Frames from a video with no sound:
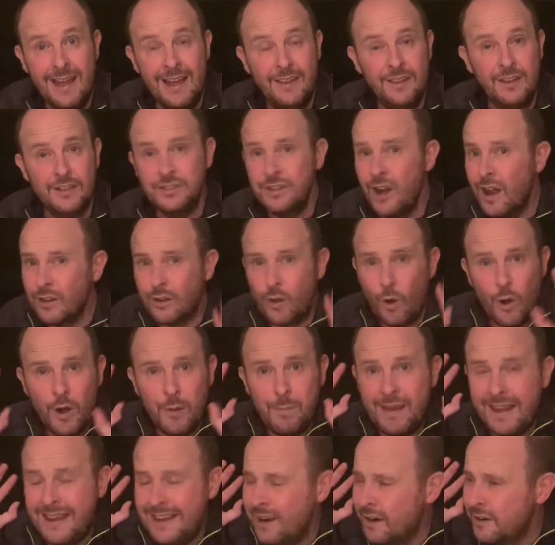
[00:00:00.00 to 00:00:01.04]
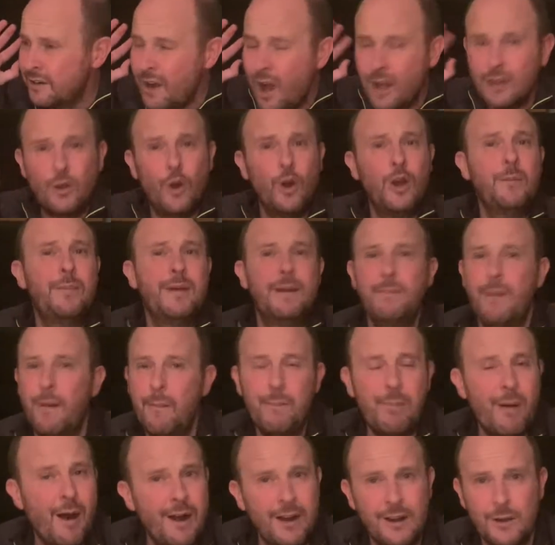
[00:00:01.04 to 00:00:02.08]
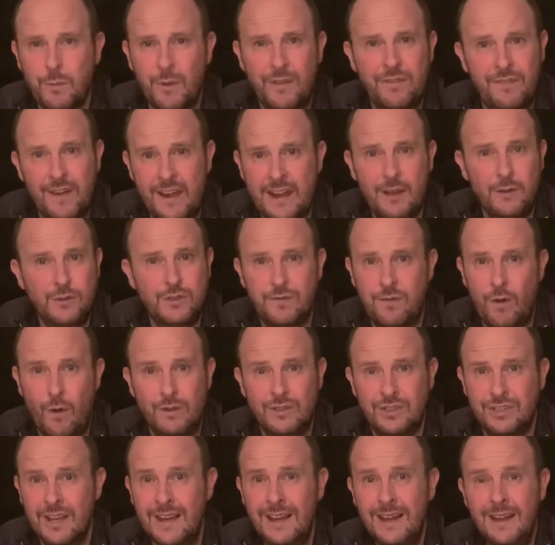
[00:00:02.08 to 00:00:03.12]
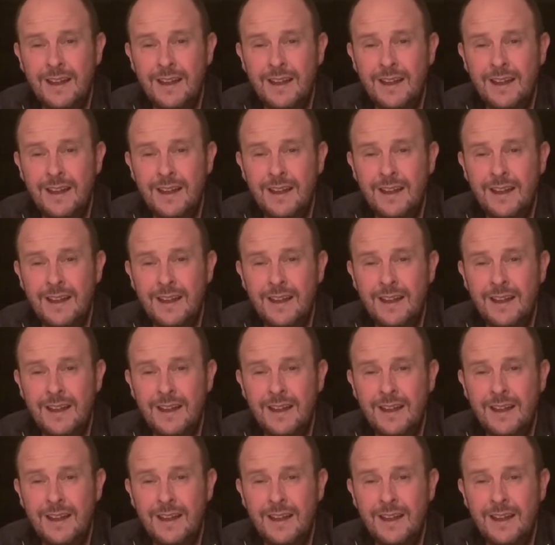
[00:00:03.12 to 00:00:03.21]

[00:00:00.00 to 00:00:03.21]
There's not going to be, you're not going to be bombarded with videos, folks.